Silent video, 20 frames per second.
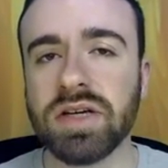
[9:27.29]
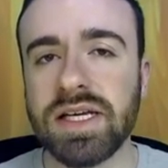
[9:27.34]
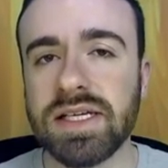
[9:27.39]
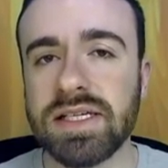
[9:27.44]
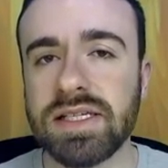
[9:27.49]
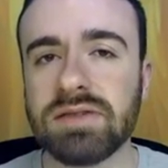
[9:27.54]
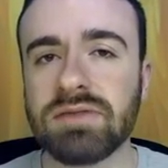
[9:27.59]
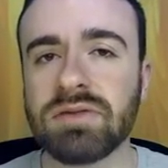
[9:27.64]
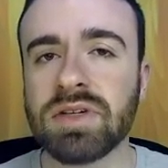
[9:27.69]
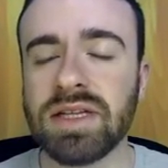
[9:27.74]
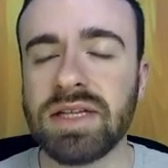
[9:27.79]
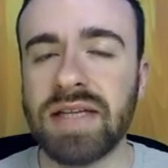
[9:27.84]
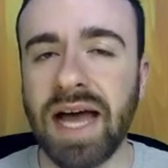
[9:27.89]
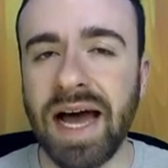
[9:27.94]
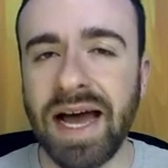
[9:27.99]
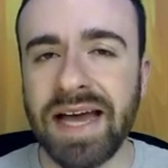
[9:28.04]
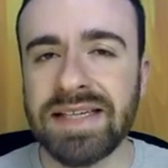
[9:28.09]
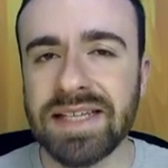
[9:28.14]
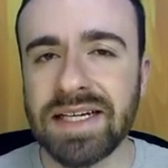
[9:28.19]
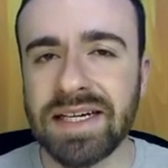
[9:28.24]
He
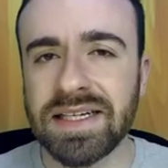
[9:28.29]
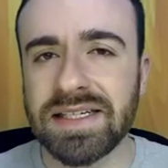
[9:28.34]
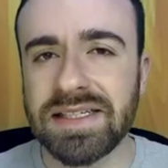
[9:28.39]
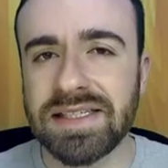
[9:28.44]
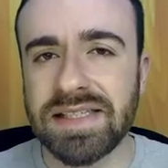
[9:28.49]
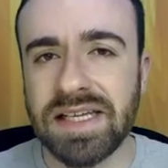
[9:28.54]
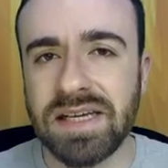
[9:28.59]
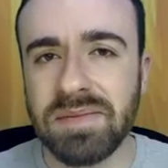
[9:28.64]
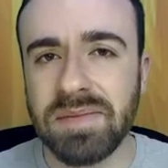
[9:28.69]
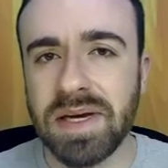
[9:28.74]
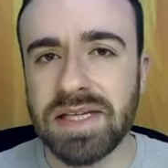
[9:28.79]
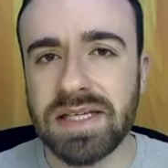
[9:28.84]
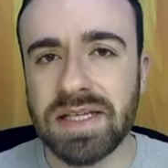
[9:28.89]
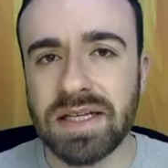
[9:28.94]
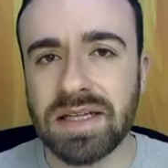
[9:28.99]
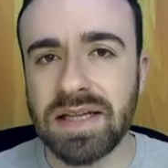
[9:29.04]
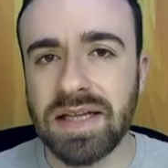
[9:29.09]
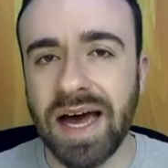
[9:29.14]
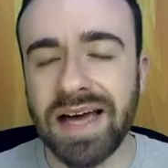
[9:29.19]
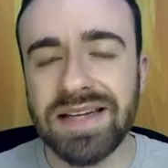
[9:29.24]
relies on his teammates
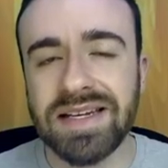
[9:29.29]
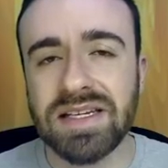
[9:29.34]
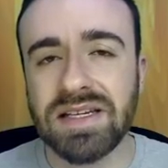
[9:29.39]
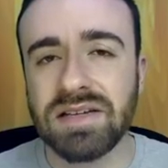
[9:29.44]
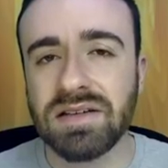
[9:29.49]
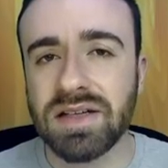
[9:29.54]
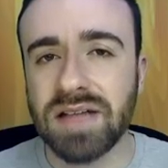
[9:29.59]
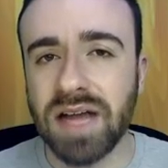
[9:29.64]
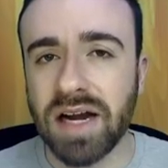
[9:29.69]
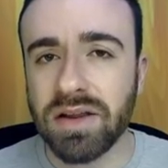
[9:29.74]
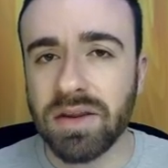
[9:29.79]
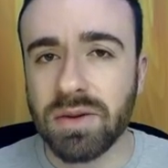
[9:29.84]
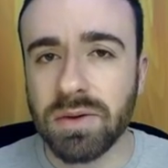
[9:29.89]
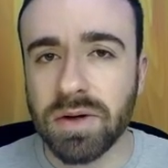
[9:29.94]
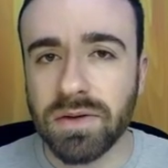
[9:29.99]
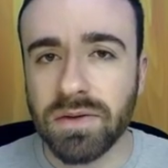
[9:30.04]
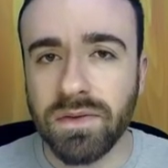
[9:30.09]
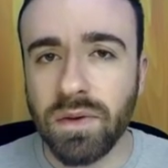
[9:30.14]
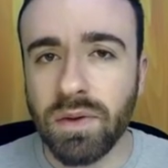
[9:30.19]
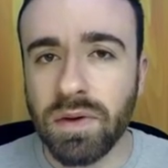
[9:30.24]
a lot to deal a lot of the
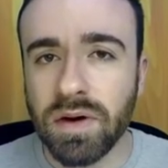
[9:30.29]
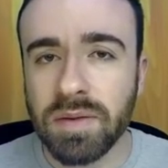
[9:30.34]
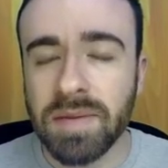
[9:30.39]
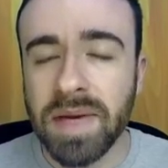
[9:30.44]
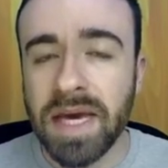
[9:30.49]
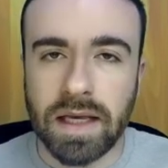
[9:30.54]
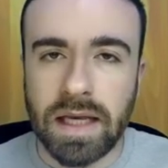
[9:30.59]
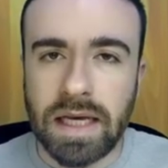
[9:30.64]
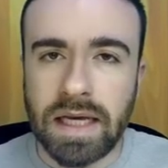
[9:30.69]
work for him.